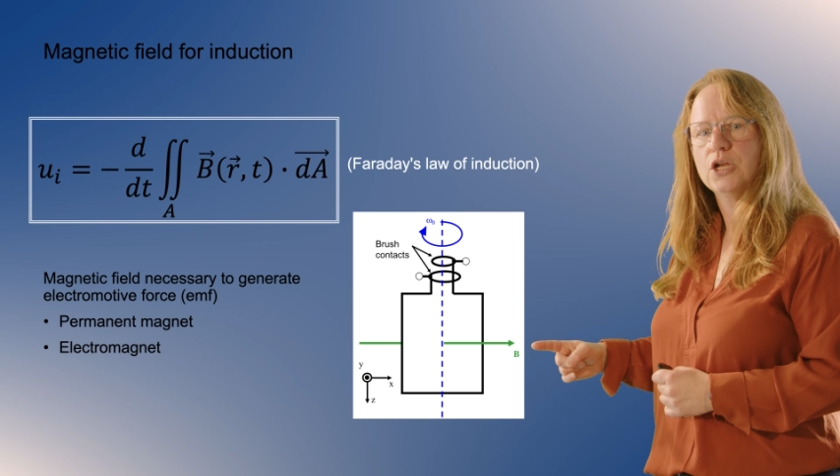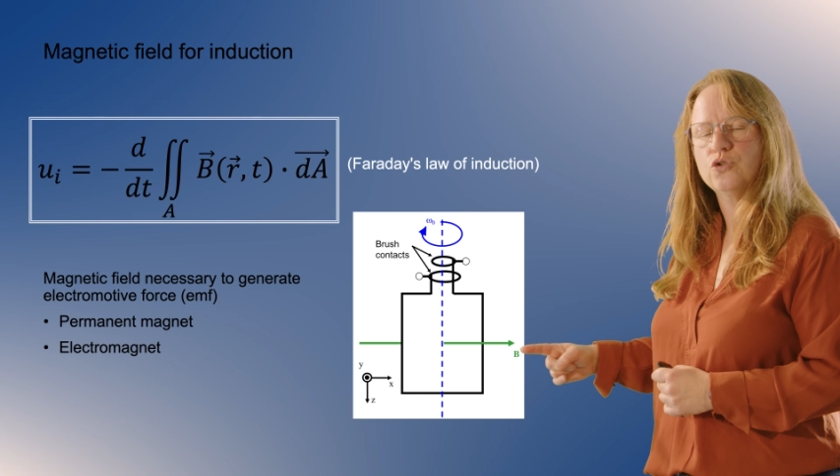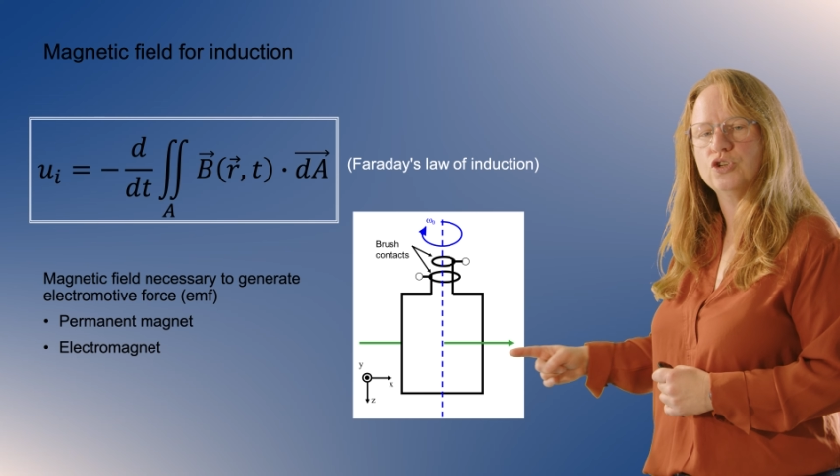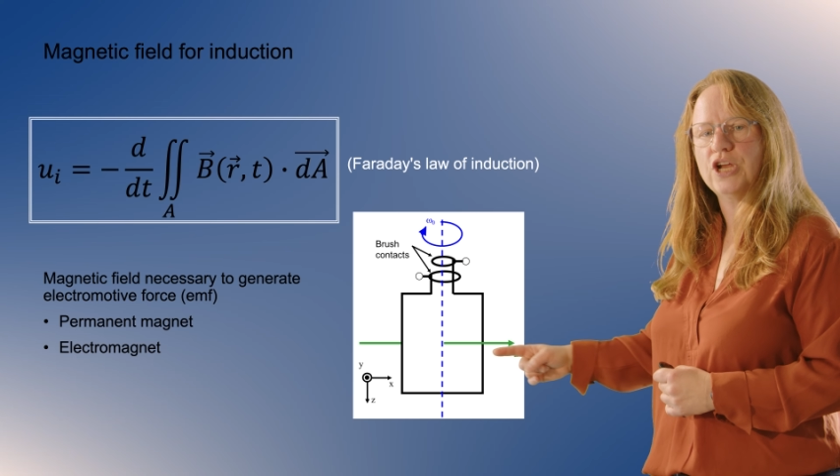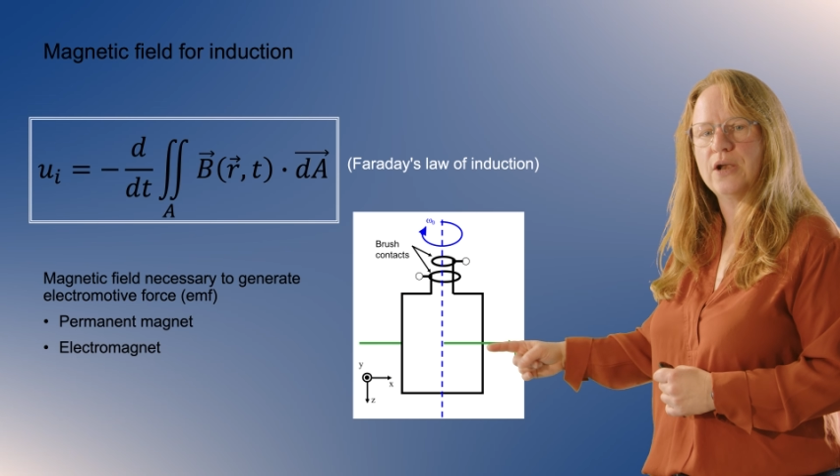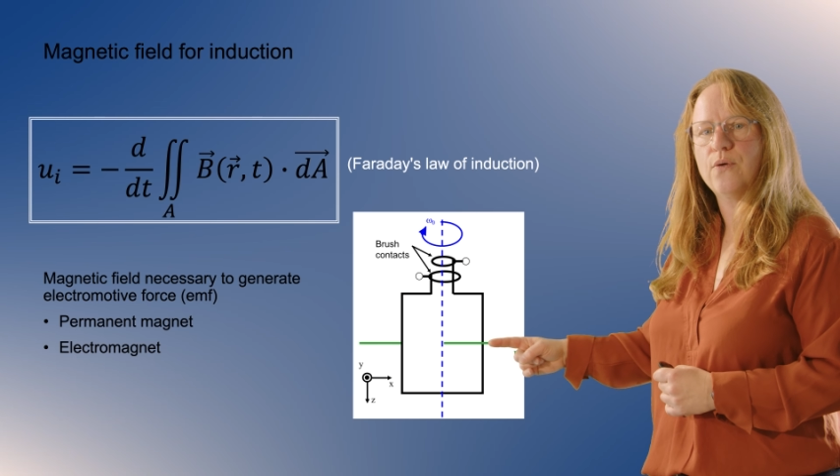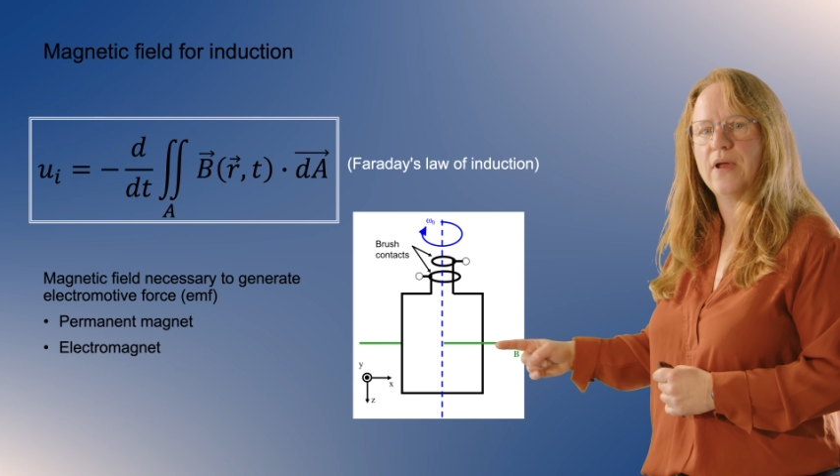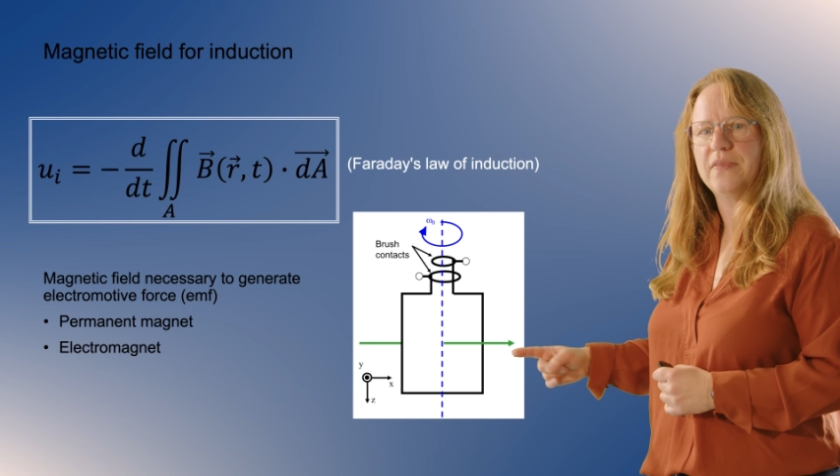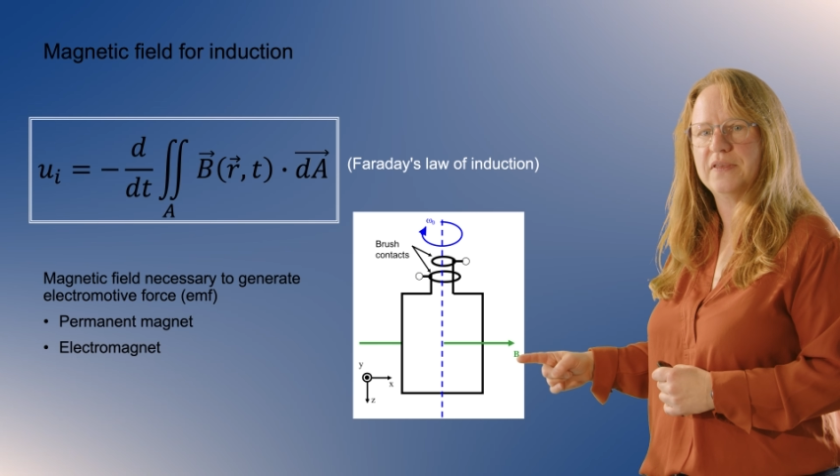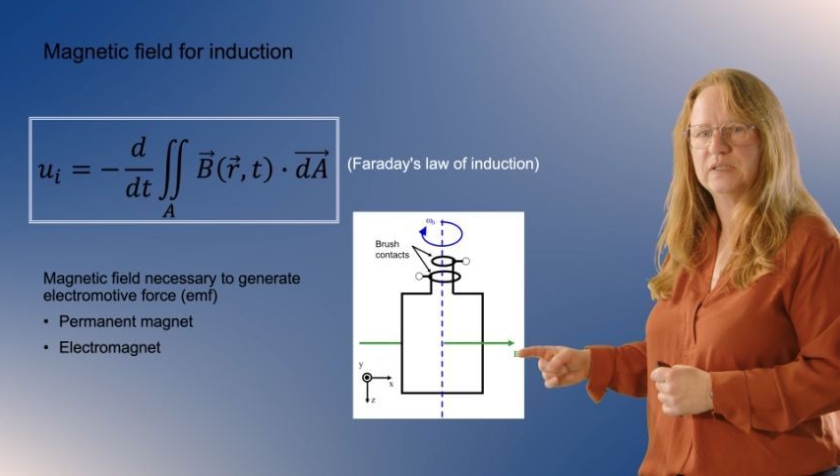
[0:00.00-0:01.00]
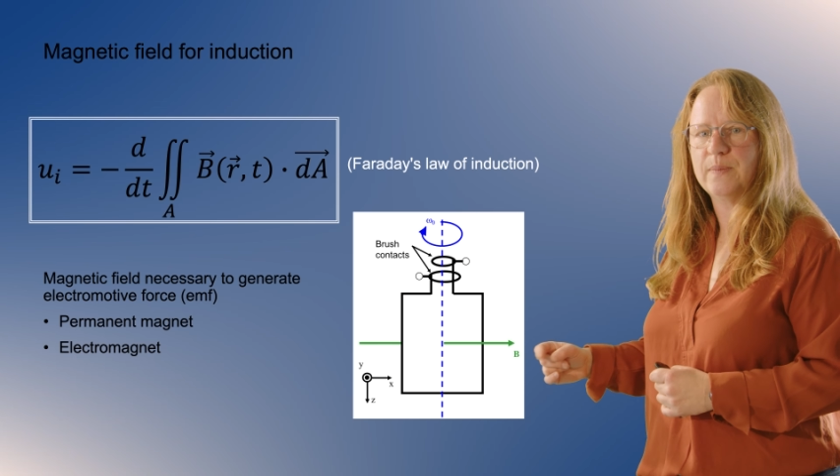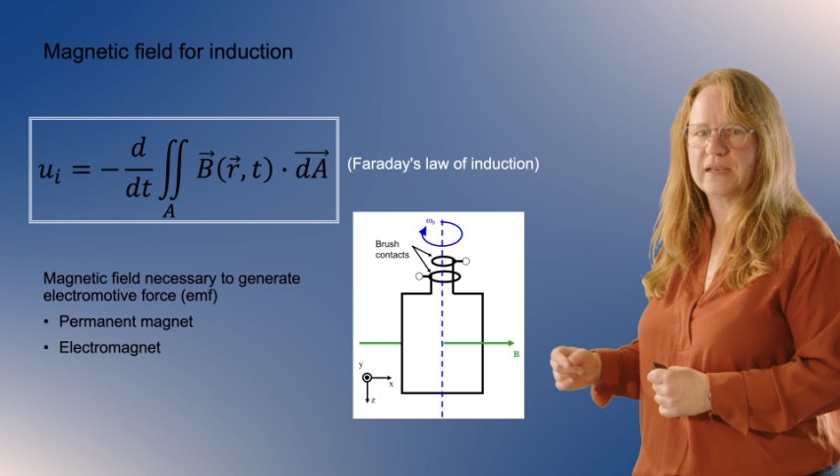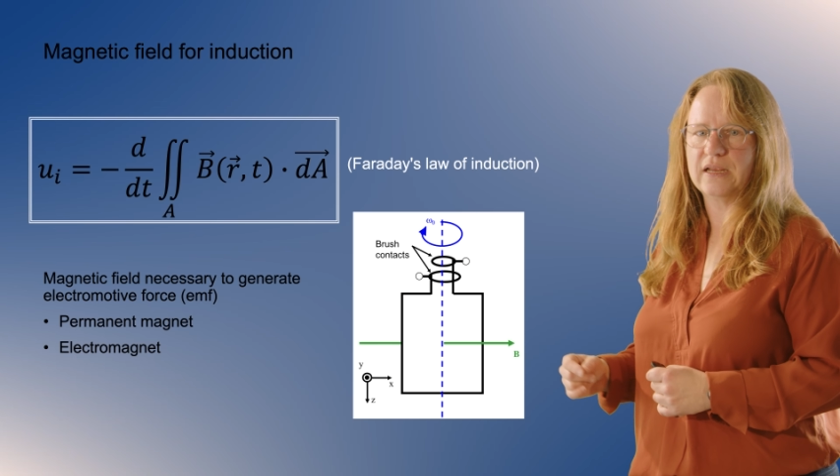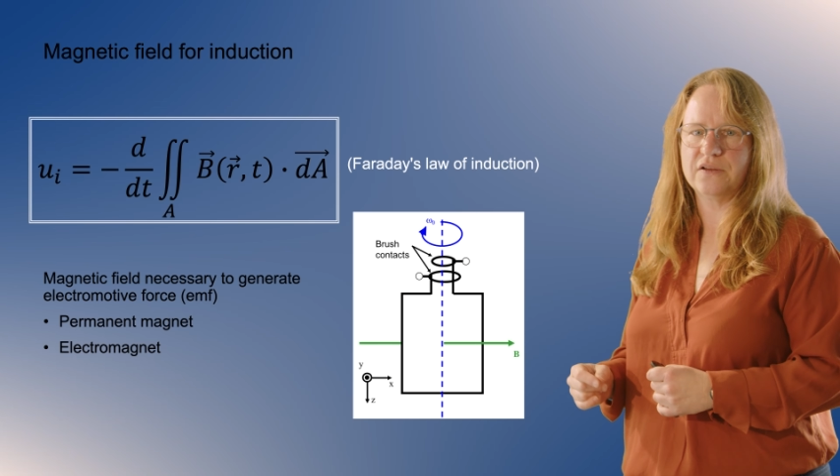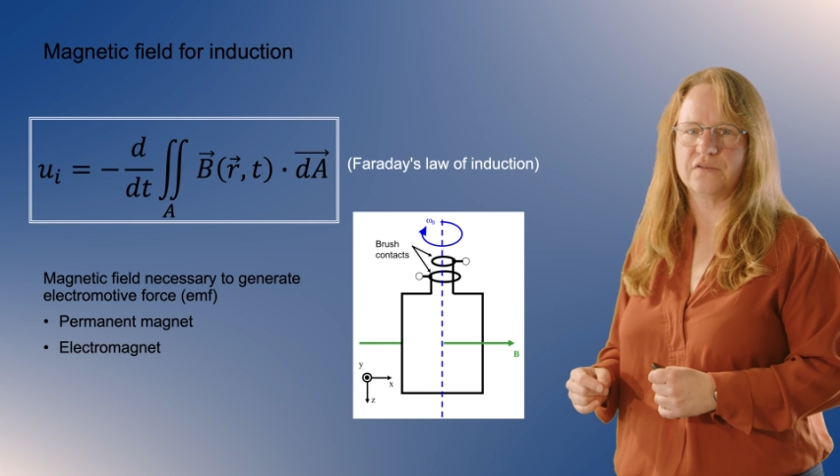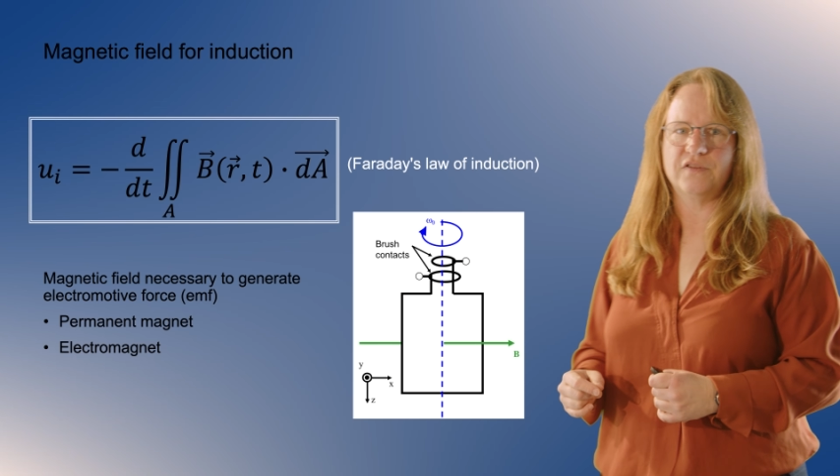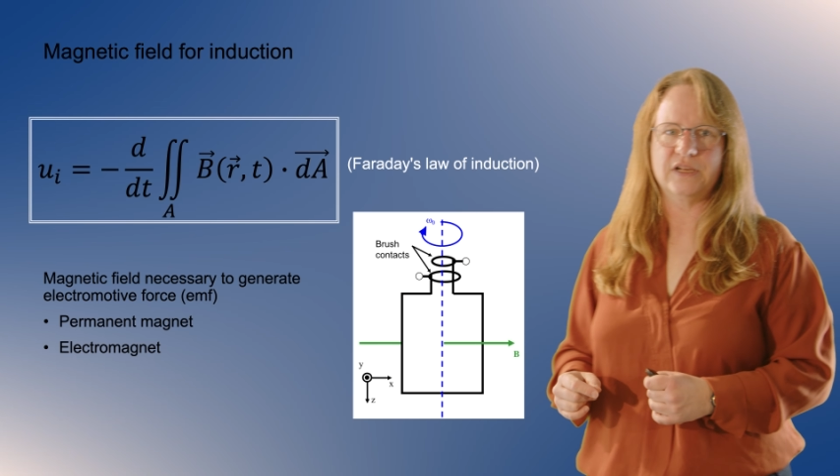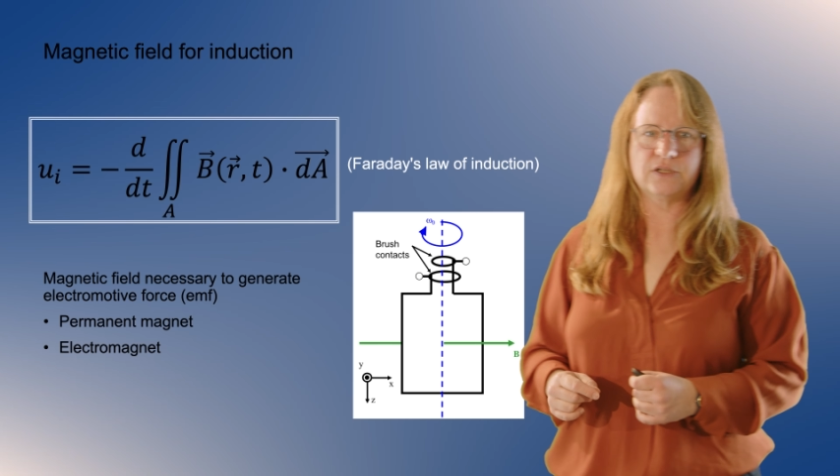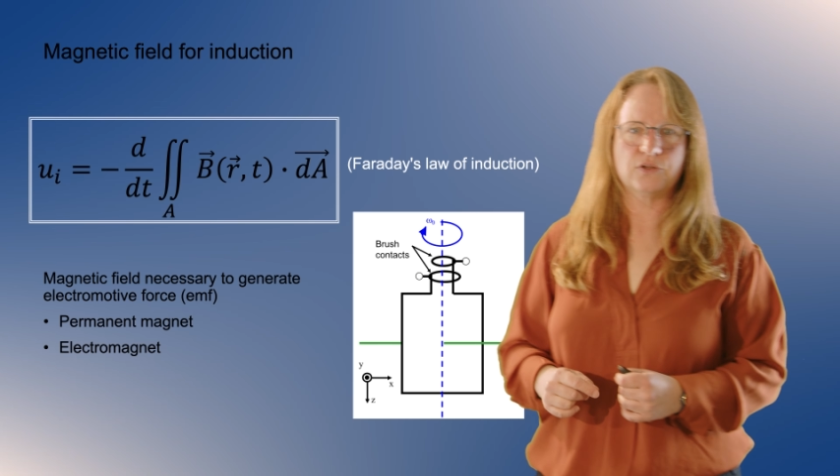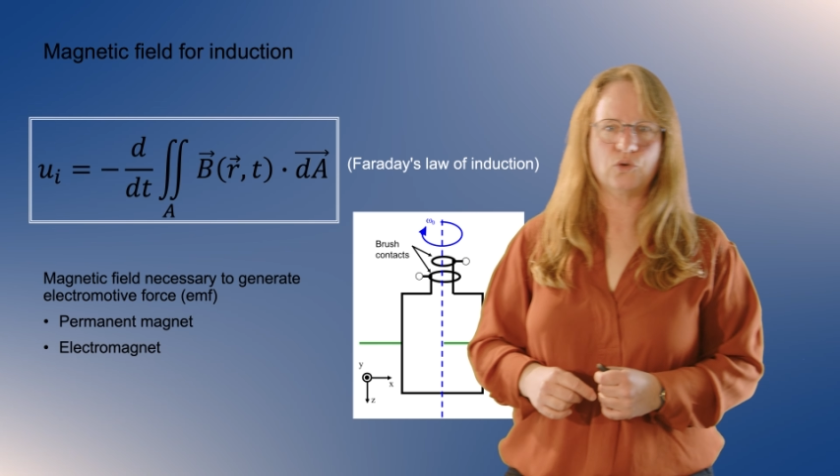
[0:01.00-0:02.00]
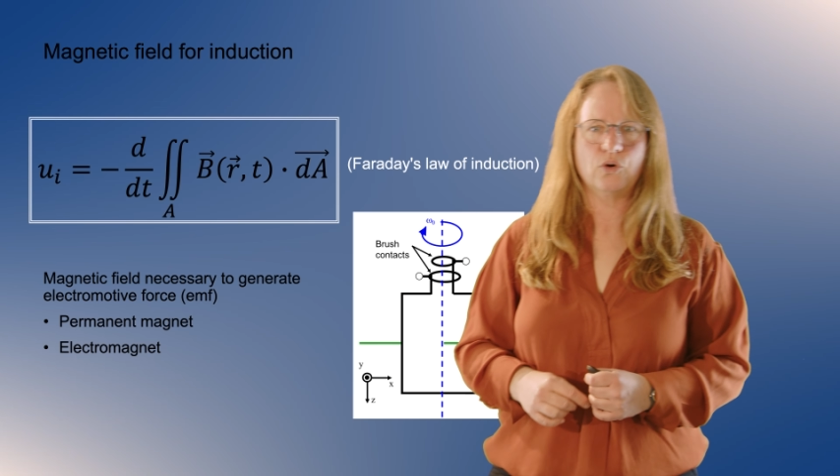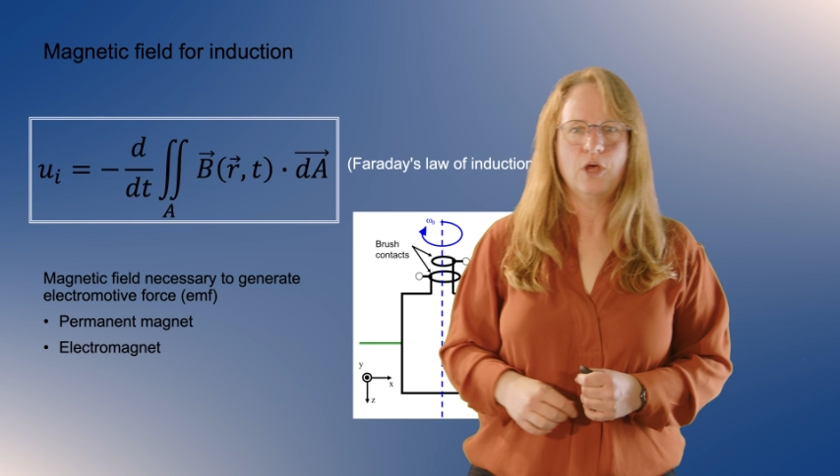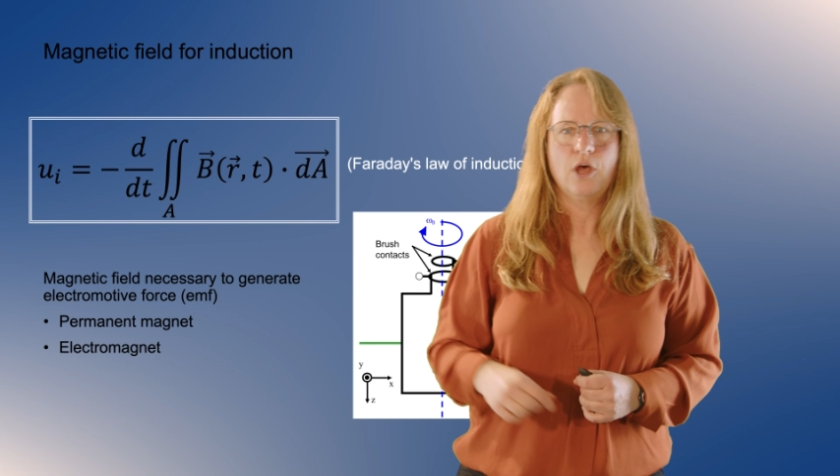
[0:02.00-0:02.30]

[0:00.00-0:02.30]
to generate this magnetic field. So